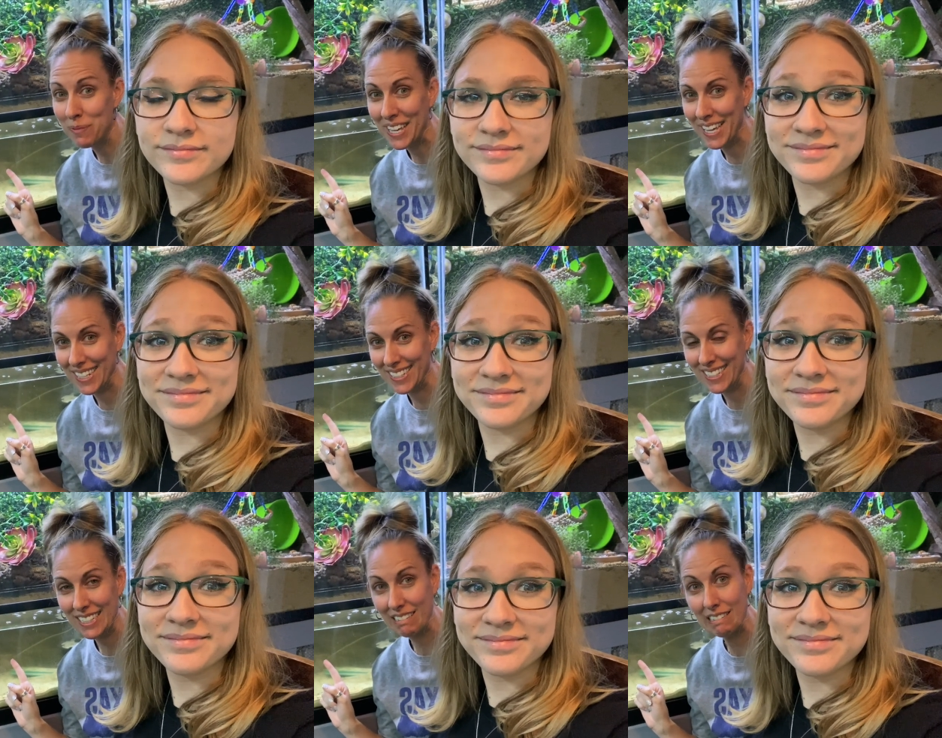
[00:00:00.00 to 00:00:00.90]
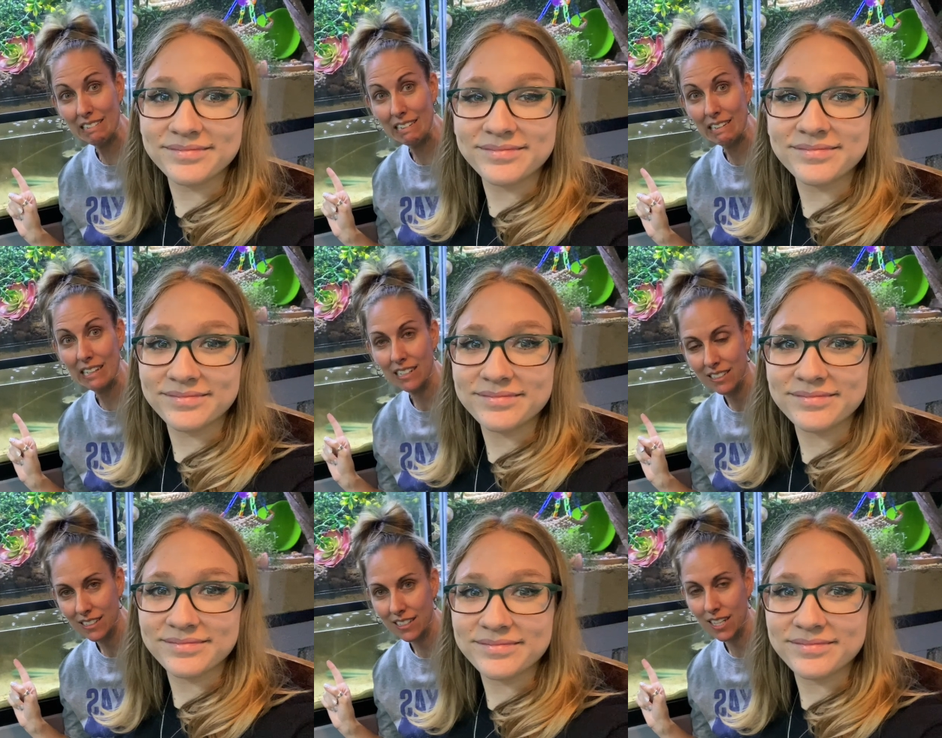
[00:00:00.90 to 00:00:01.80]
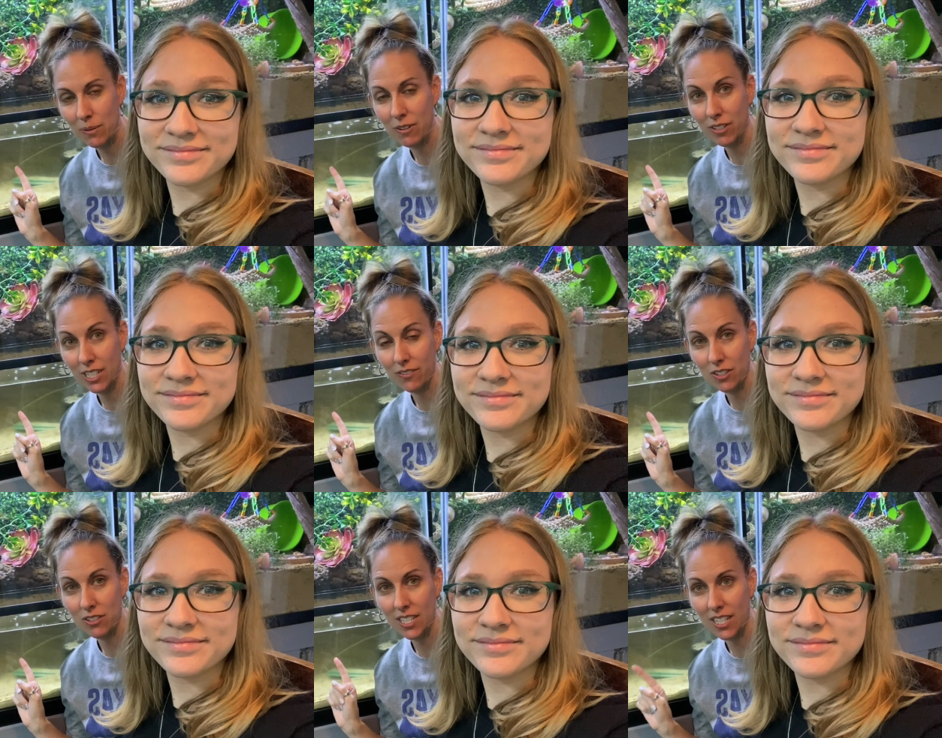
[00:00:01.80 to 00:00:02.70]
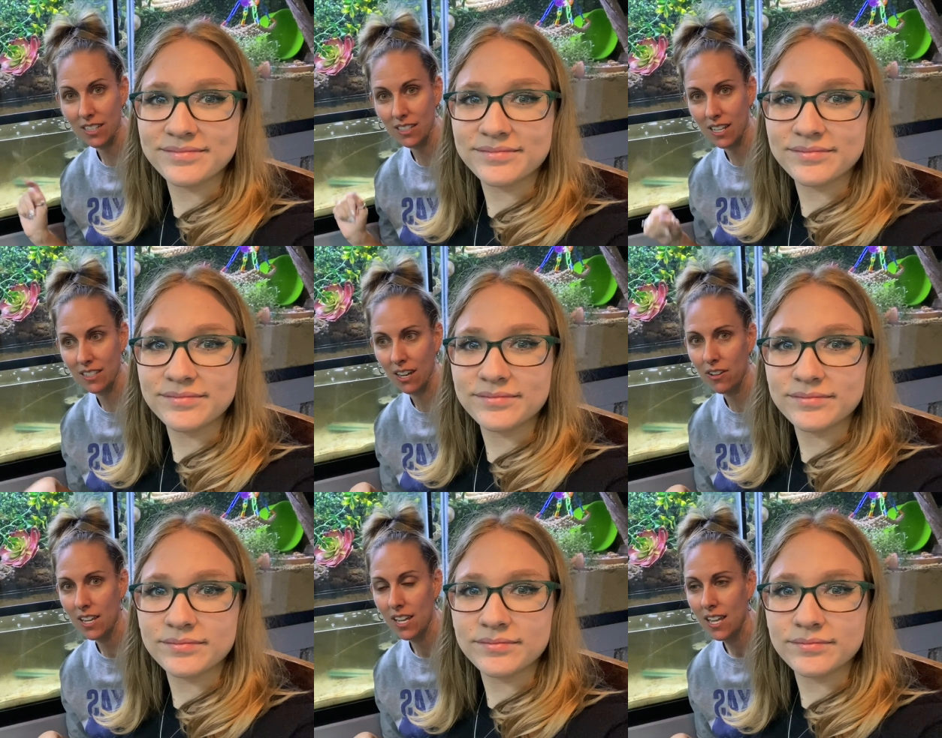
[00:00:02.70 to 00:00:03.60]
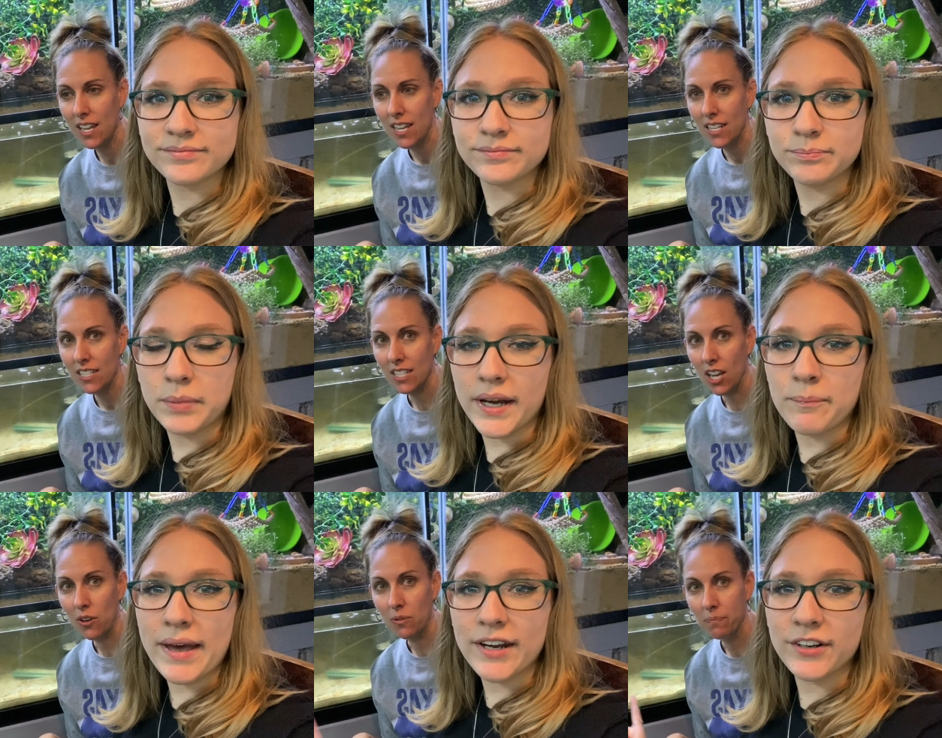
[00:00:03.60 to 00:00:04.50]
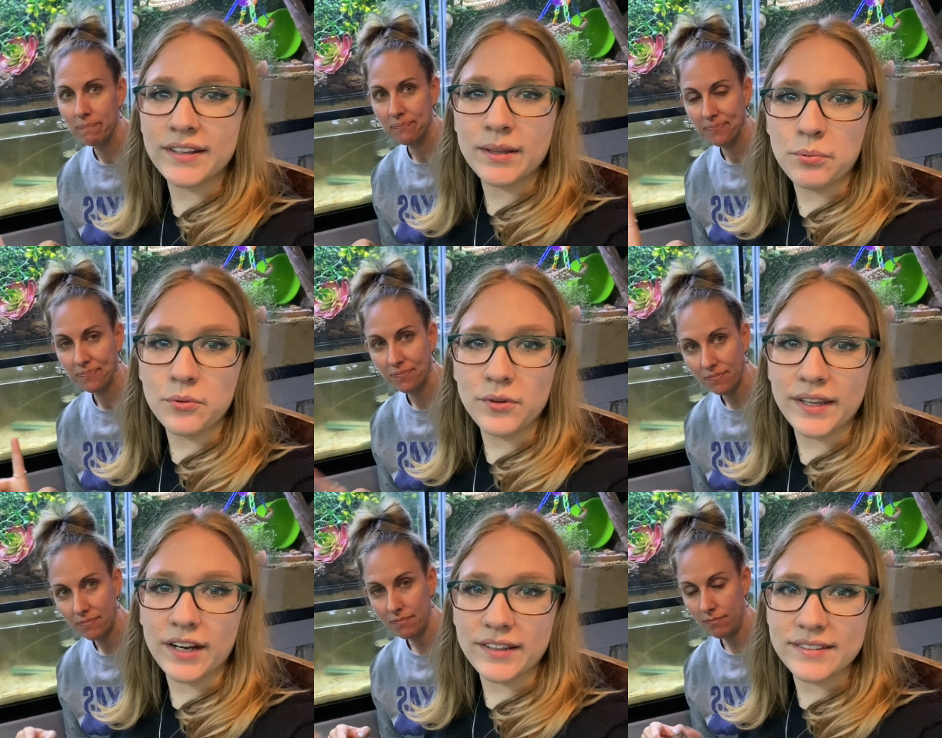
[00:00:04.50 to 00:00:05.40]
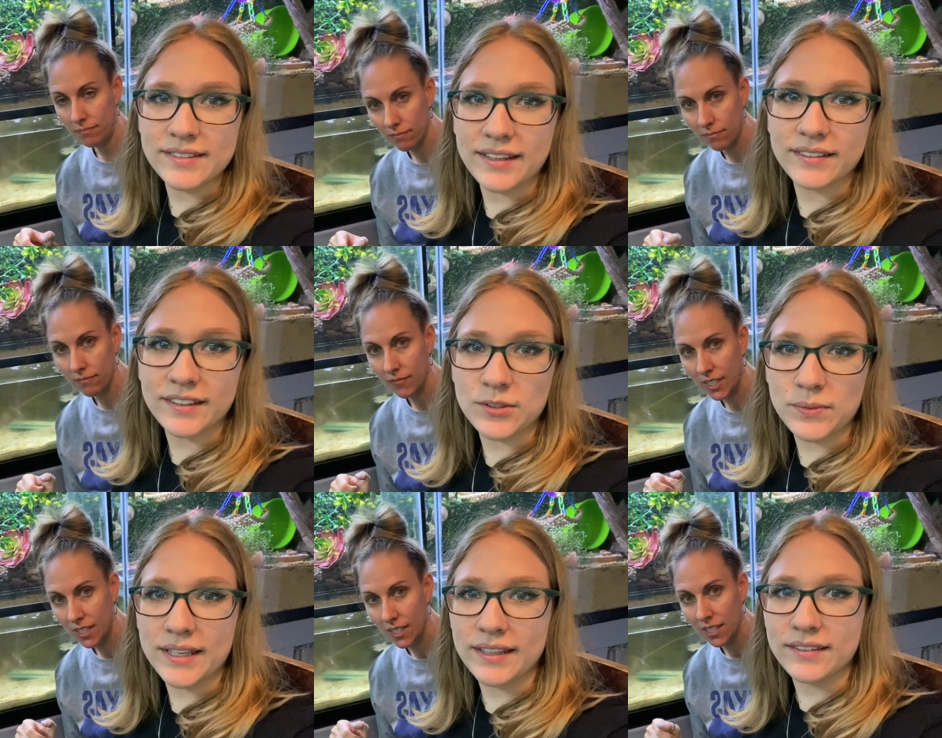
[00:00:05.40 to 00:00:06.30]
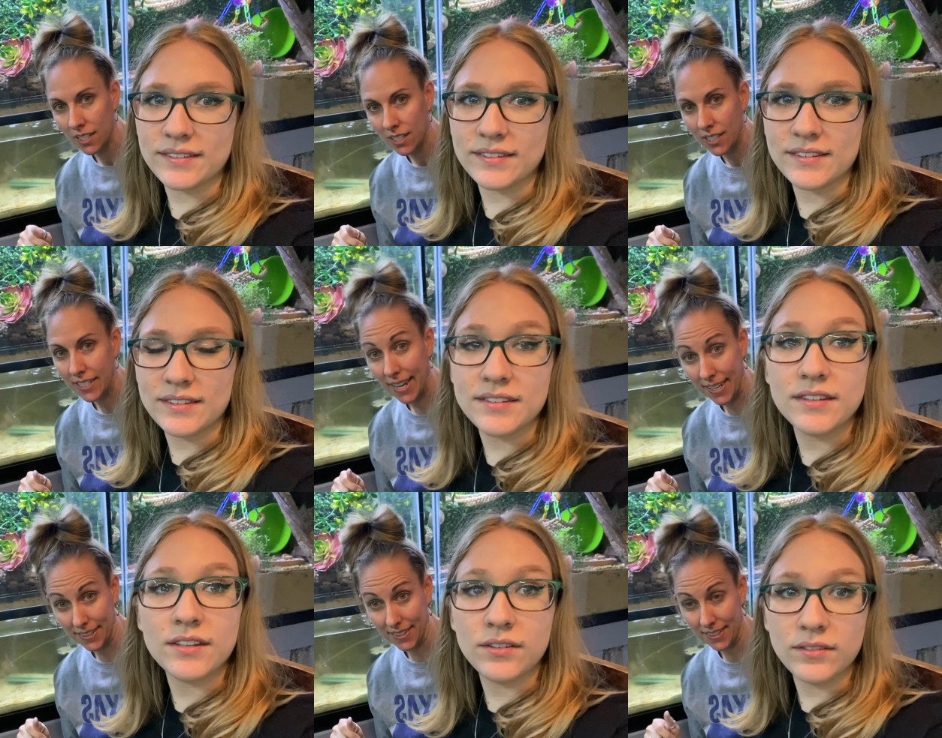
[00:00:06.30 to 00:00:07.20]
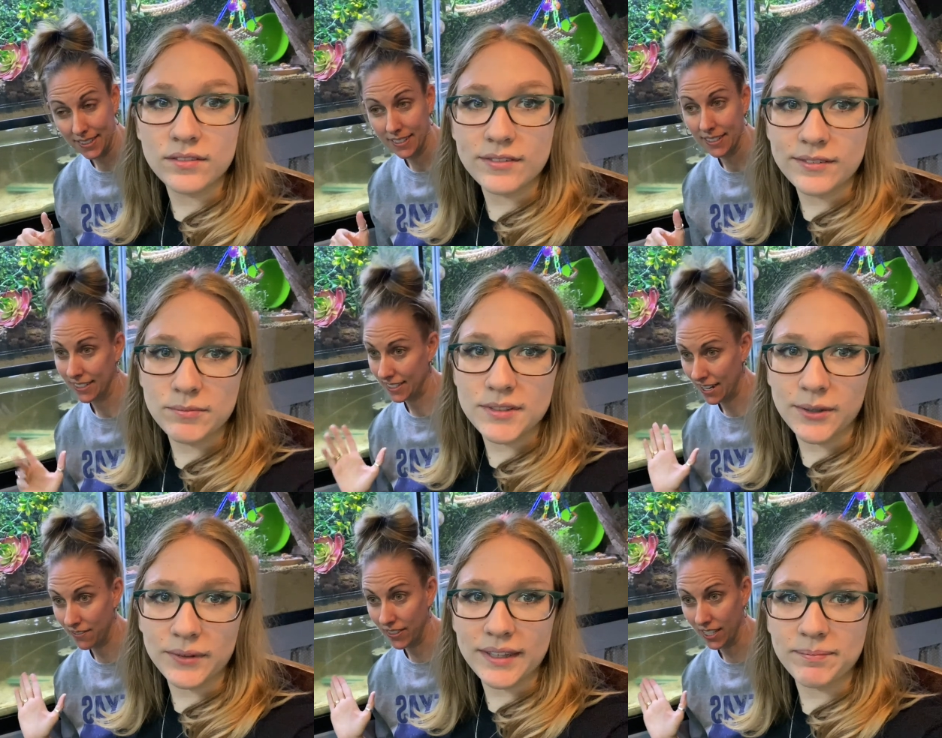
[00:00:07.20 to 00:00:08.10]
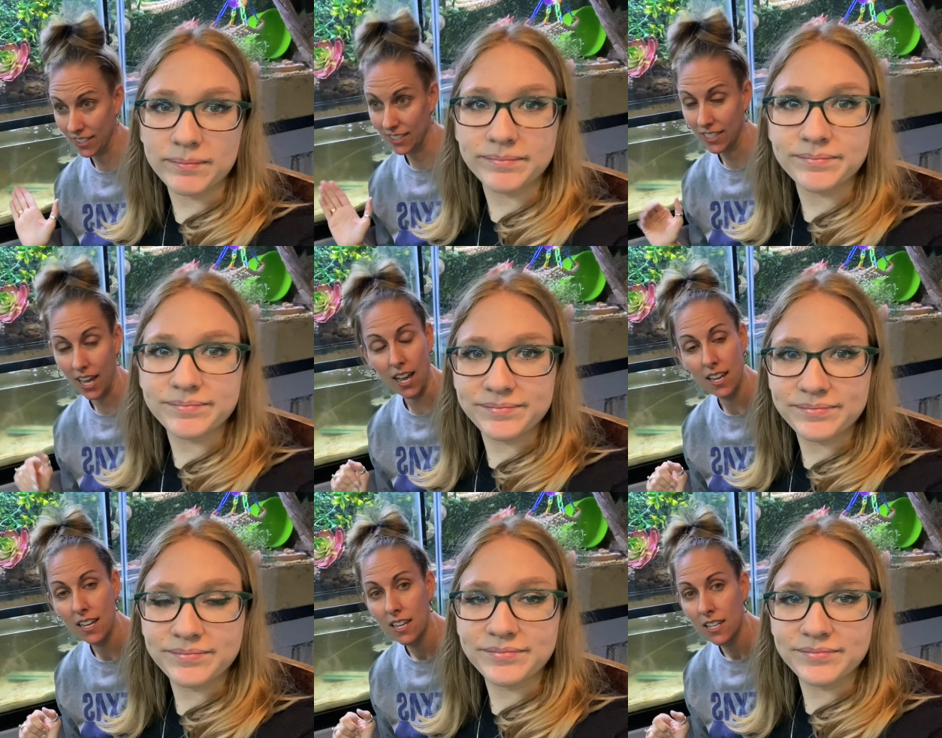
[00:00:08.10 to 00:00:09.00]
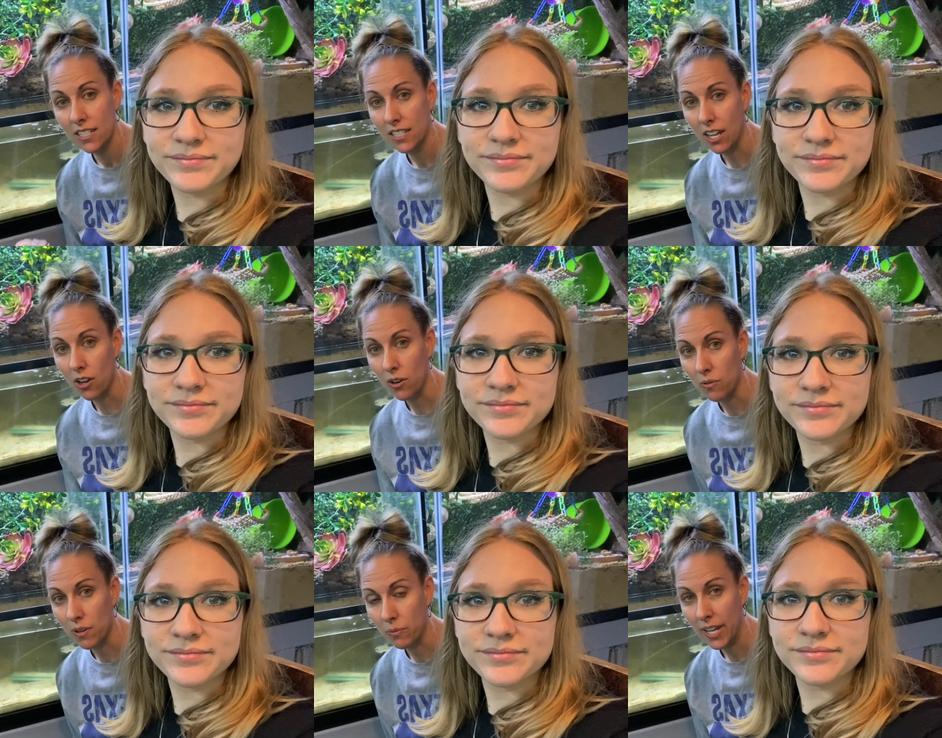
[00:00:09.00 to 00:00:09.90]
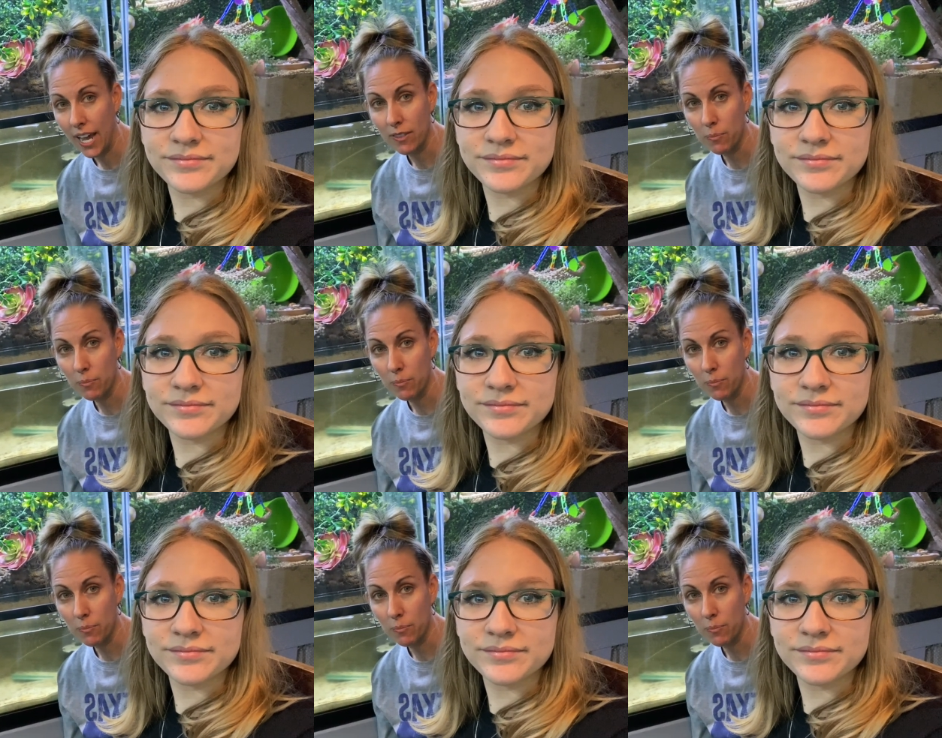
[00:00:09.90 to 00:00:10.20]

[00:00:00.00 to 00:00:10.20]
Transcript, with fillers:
Speaker 1: because oh, it's going to be really difficult to get these guys out. But so, better
Speaker 2: in the pool than on the sand because we can yes,
Speaker 1: deal with them. Yeah. So we have the